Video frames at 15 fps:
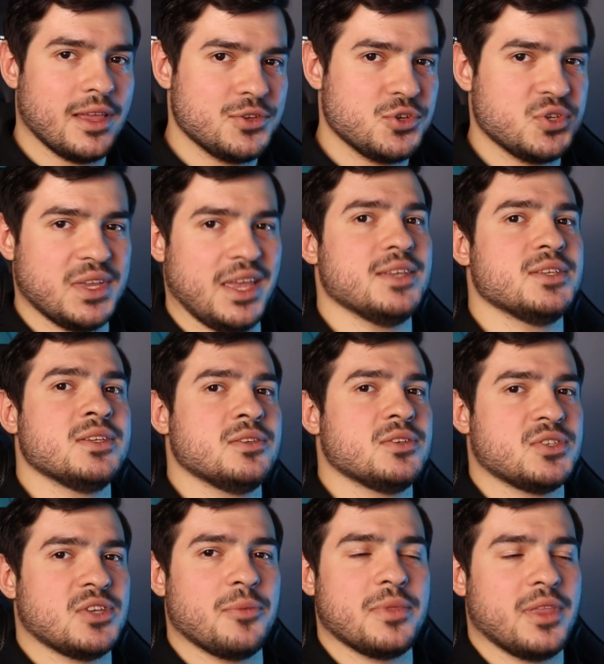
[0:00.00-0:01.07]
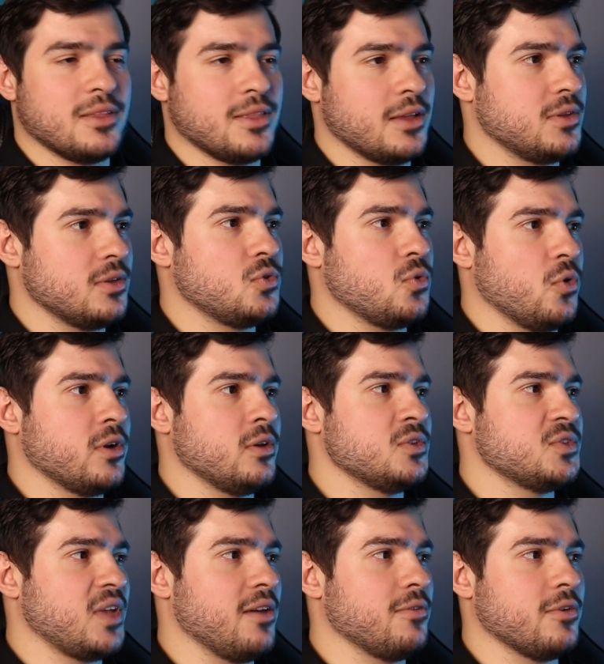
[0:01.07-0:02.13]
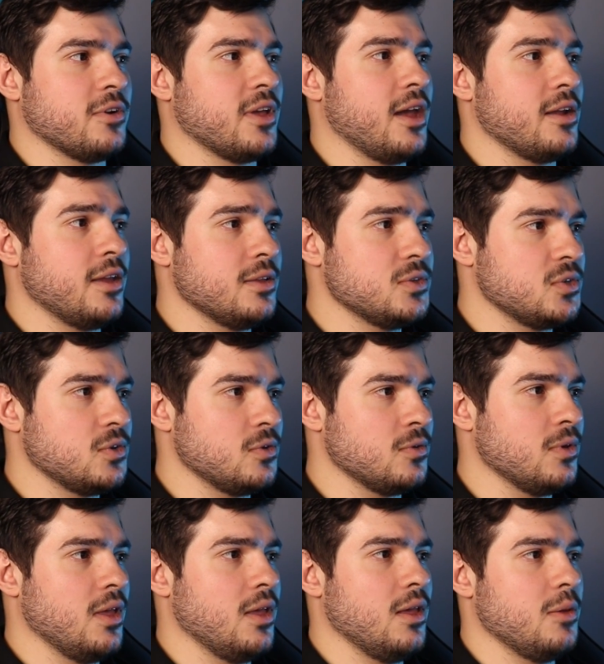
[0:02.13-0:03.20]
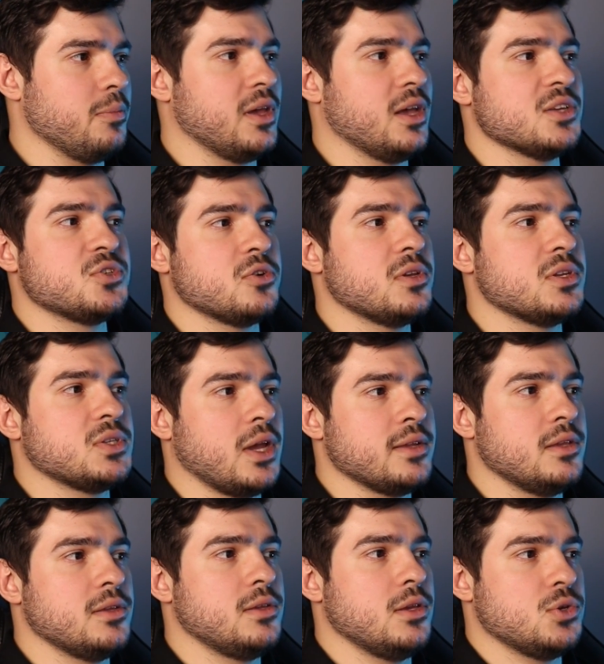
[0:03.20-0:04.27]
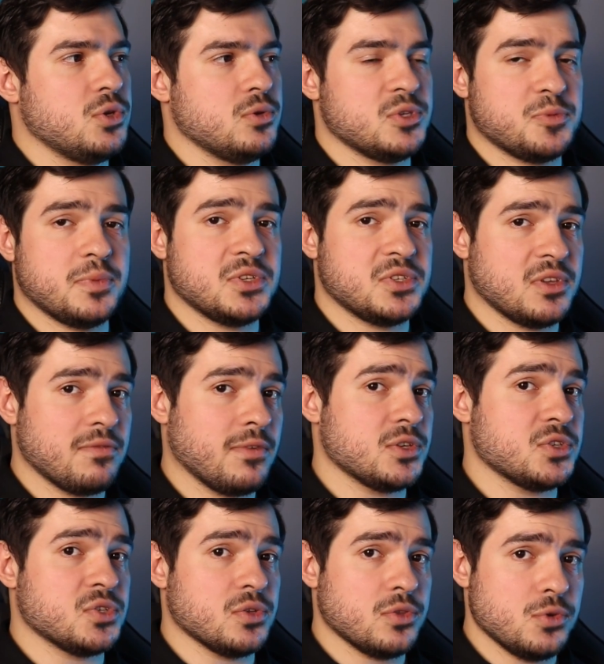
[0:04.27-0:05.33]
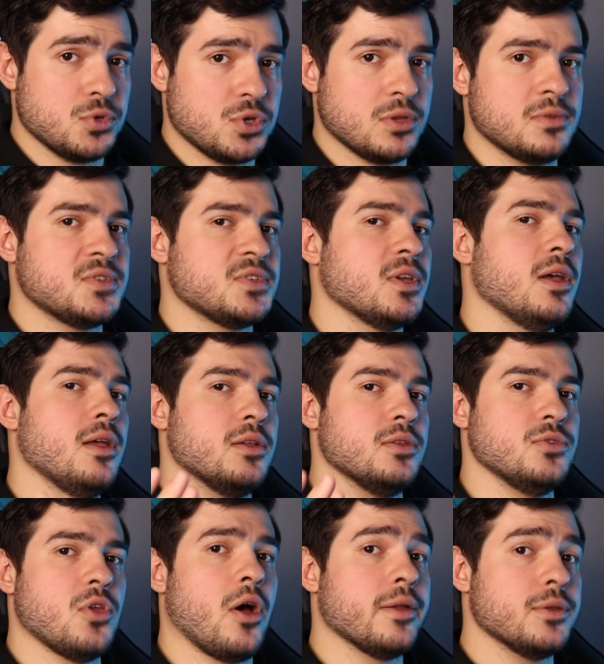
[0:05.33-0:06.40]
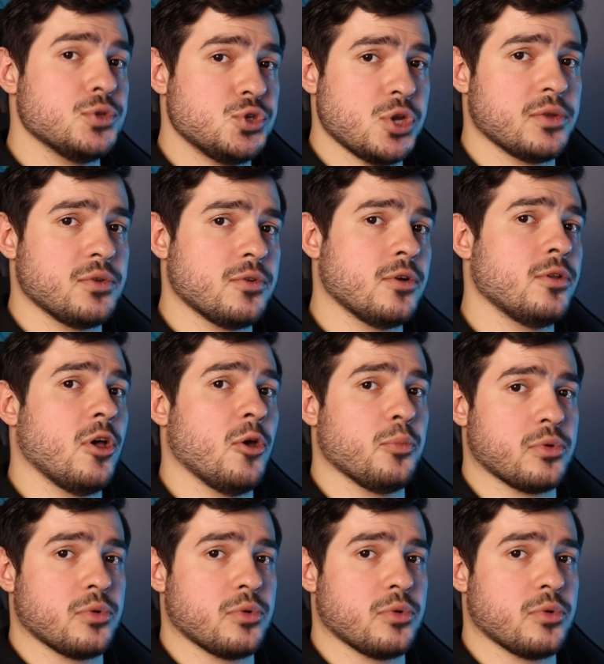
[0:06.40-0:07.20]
that just isn't something that tutorials ever get into, because they're designed to teach you specific solutions, not general